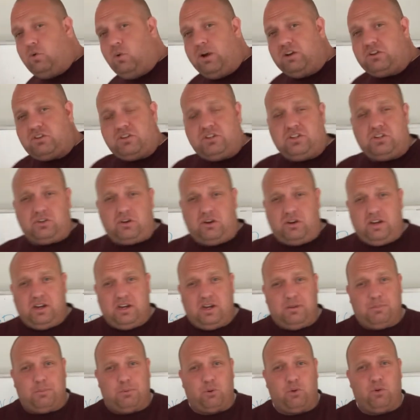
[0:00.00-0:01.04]
questions, start
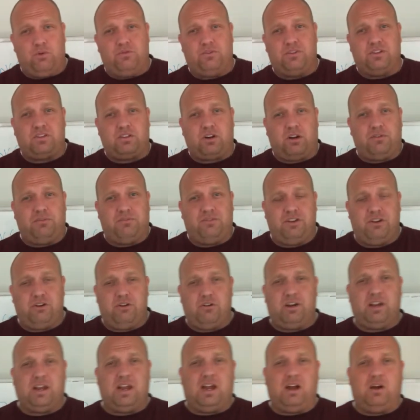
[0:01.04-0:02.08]
getting proof, and start
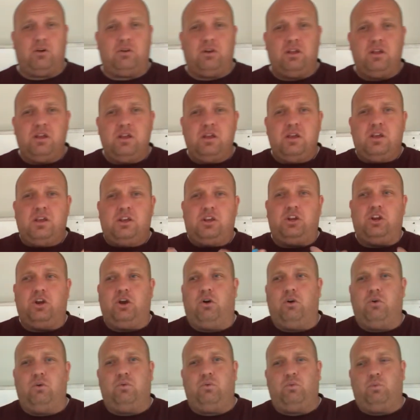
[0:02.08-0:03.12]
figuring out,
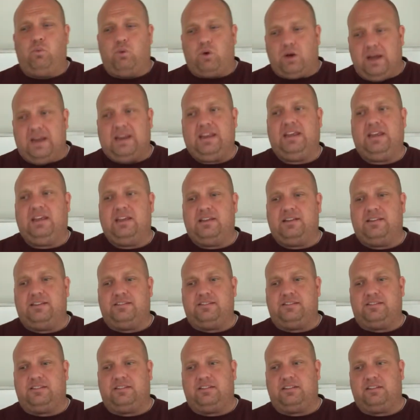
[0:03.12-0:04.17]
what
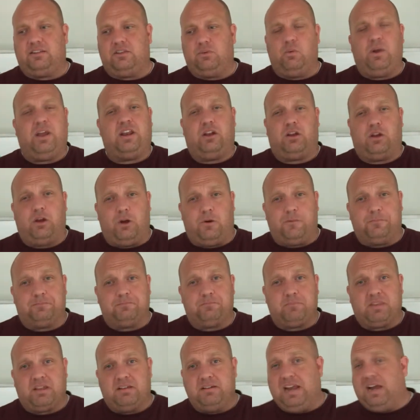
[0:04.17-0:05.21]
is the way to go.
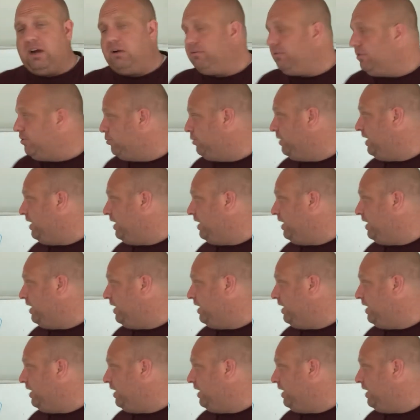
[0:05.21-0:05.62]
Now, the